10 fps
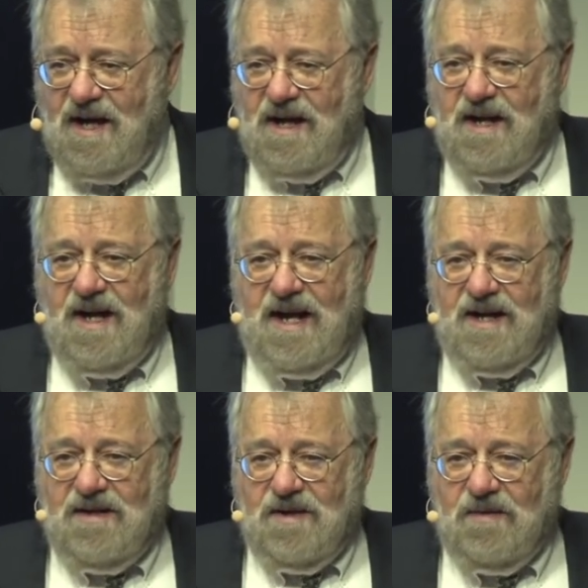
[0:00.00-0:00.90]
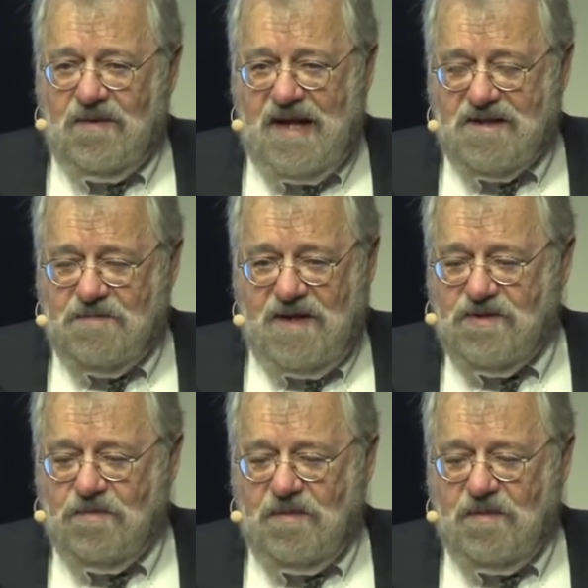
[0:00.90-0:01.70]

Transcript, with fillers: uh, and uh, without special